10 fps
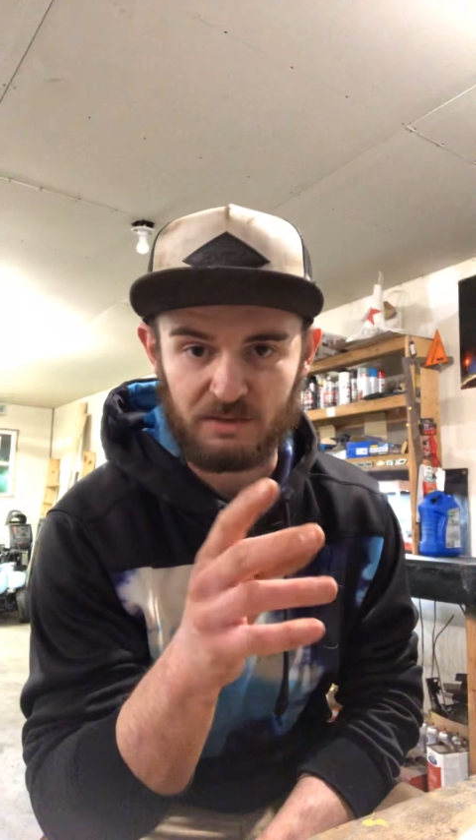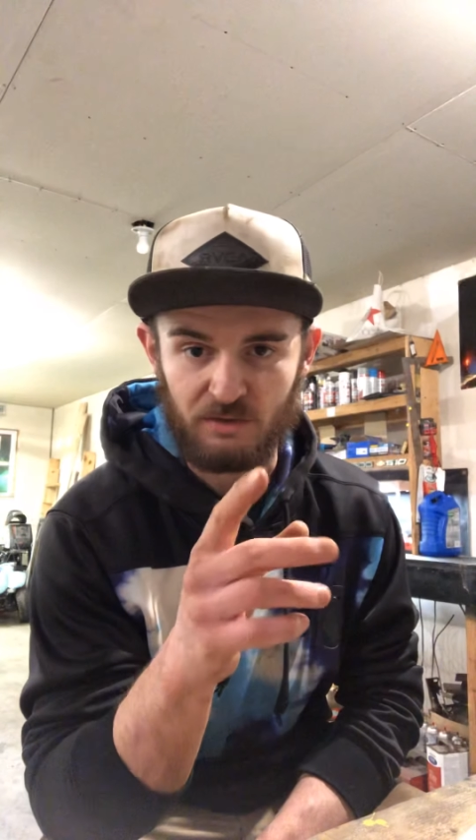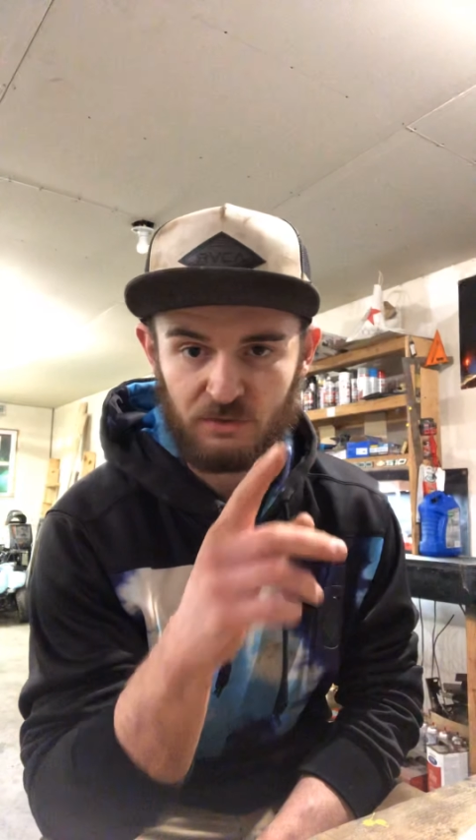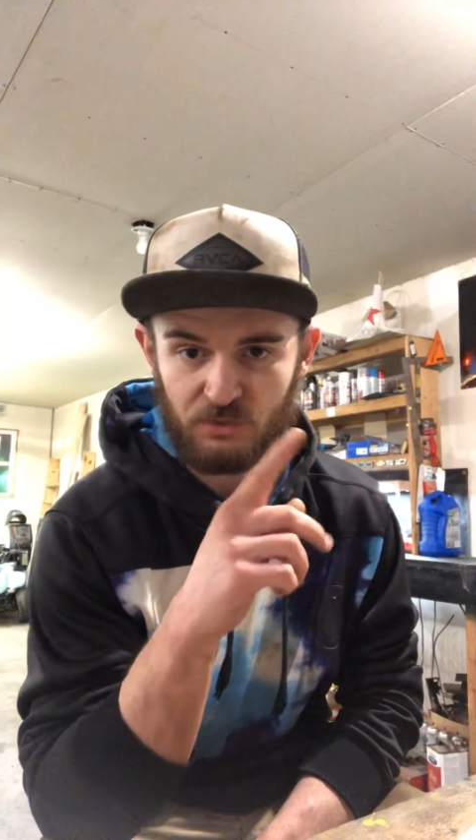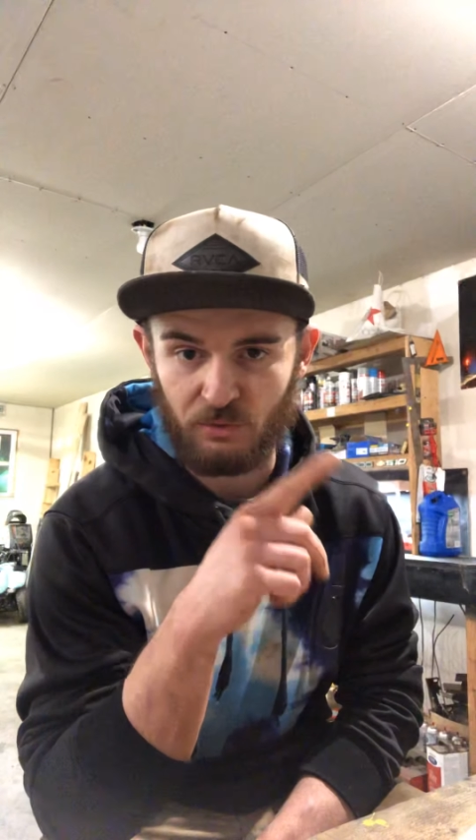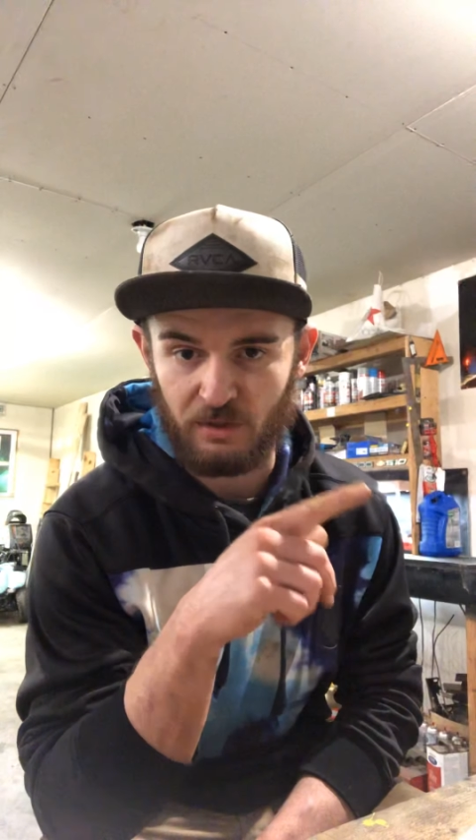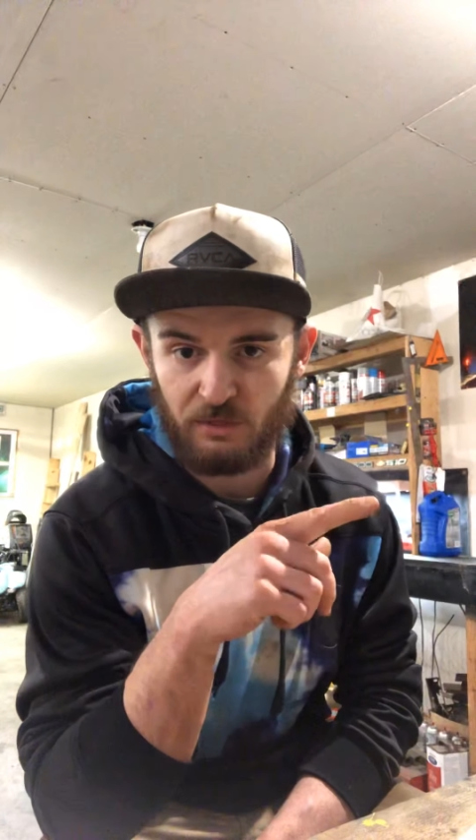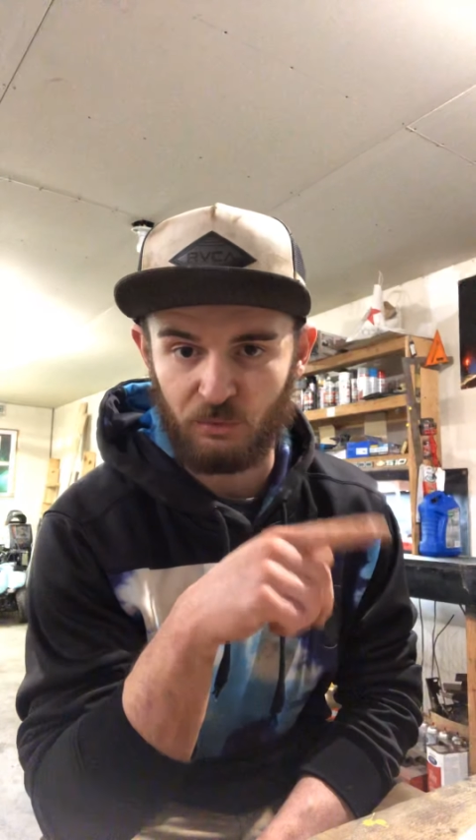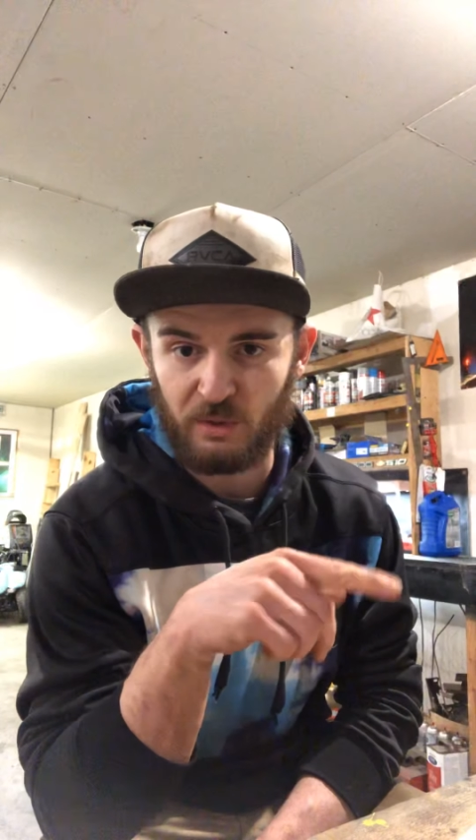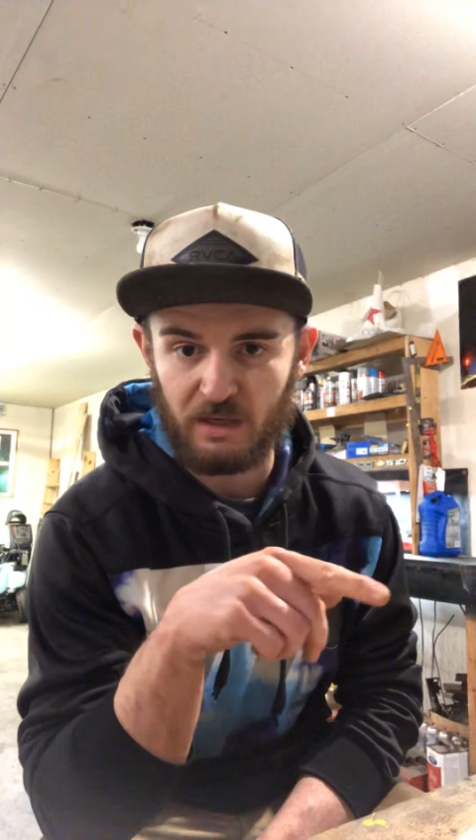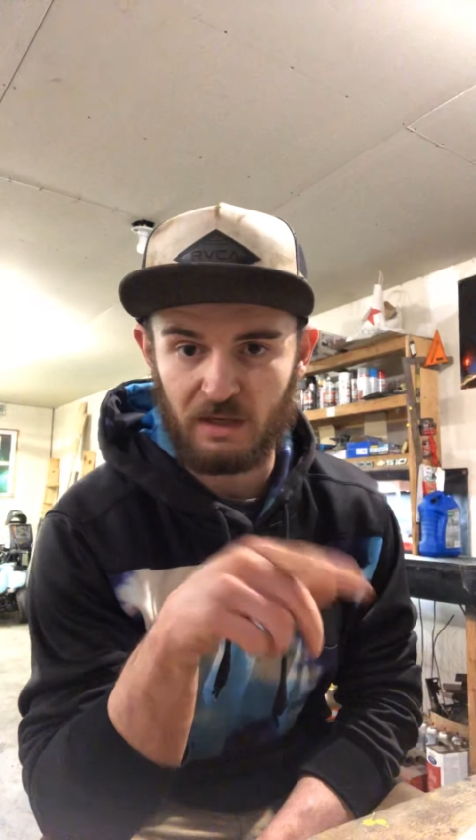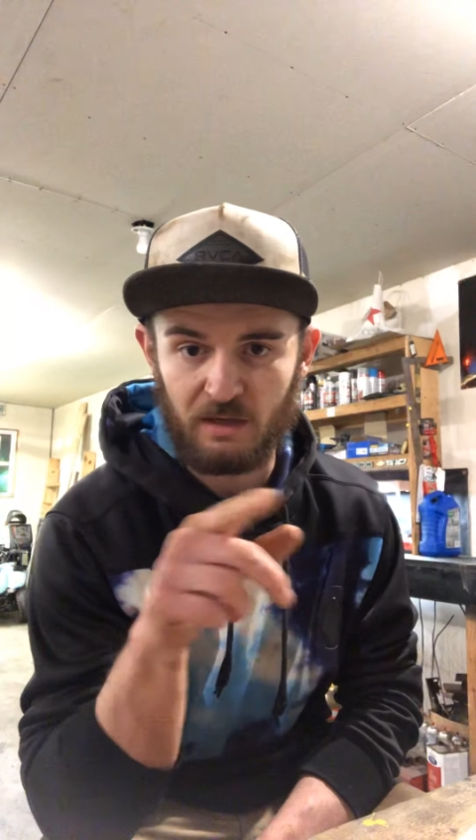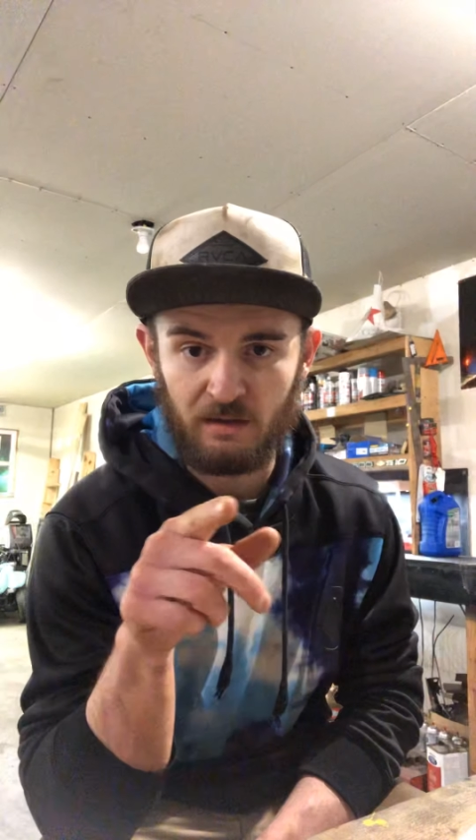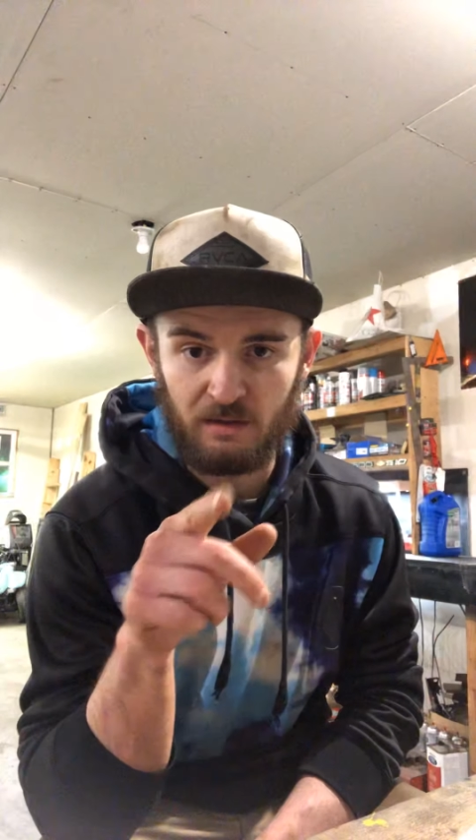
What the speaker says: So there's only 3